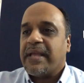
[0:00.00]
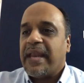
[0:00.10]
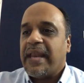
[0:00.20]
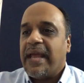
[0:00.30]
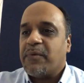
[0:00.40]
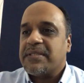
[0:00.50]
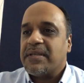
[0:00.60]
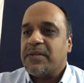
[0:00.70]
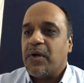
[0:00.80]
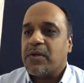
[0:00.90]
Can I
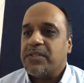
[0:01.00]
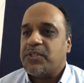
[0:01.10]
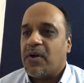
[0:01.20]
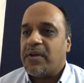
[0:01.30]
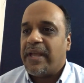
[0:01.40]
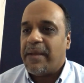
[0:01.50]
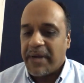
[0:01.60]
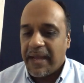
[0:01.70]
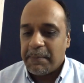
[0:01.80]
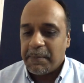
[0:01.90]
request Dr.
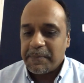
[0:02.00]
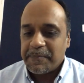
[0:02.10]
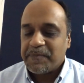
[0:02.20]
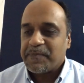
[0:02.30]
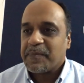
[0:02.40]
John Abraham?